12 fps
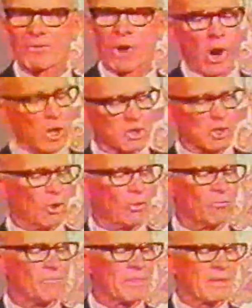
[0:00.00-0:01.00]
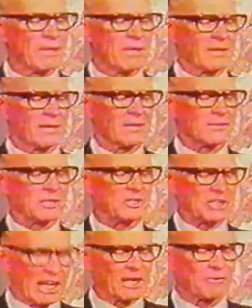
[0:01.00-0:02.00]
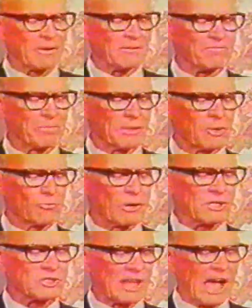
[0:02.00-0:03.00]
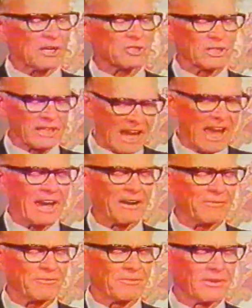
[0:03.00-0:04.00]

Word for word: Also, the children which thou shalt have,